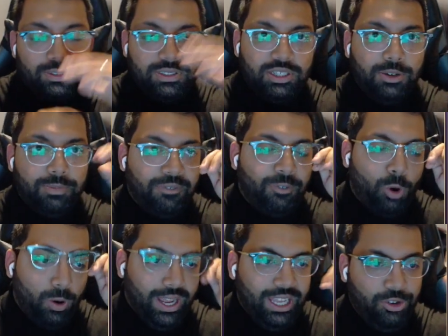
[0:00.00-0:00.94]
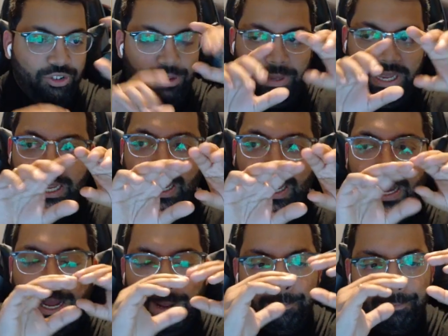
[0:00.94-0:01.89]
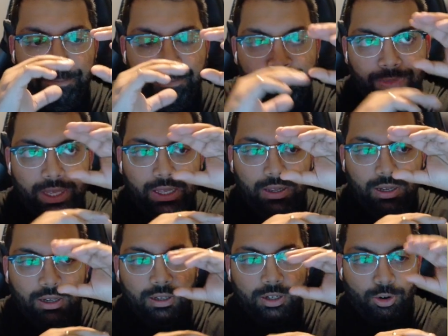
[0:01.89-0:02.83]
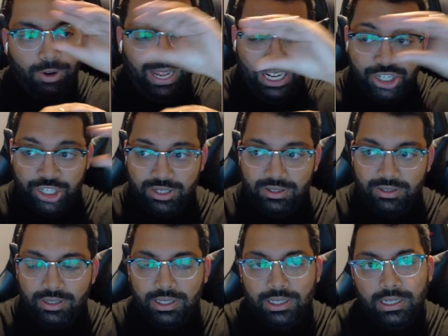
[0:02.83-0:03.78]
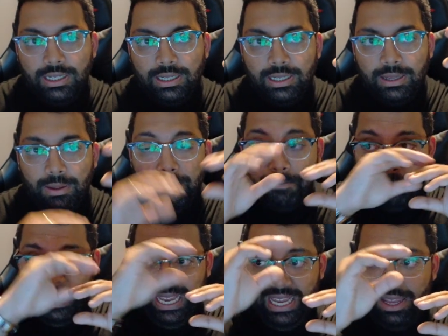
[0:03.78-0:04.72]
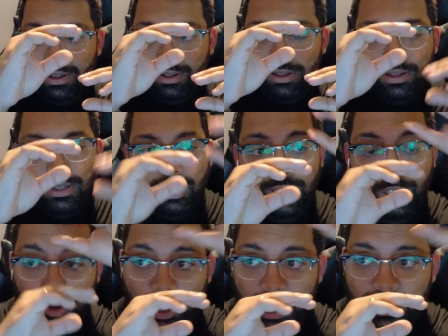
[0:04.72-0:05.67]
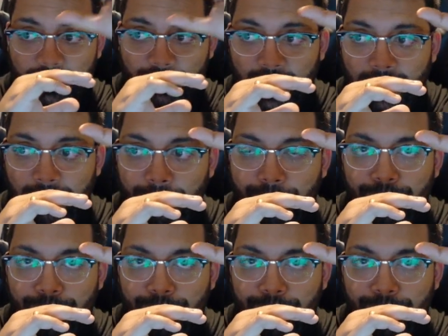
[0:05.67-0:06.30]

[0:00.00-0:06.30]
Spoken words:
so before it used to be creation, me, you guys, right?